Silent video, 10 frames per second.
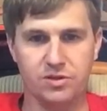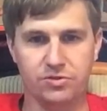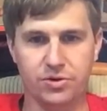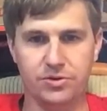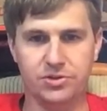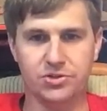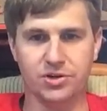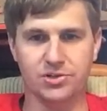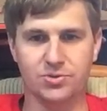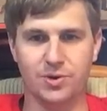Throw the
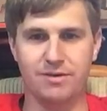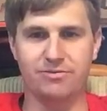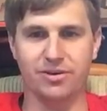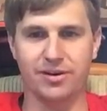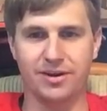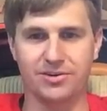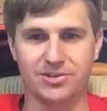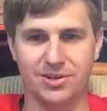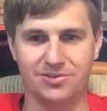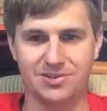instructions away and figure it out
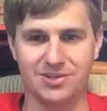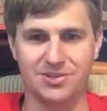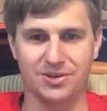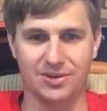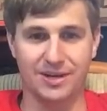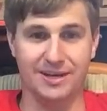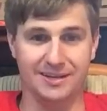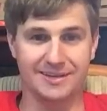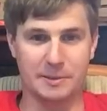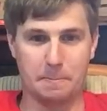yourself. It's easier. Yeah,
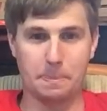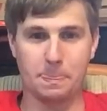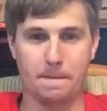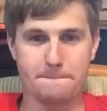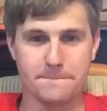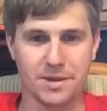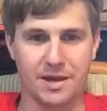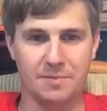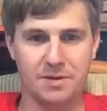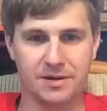
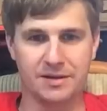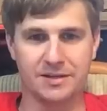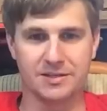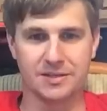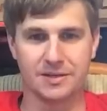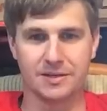I bet it is.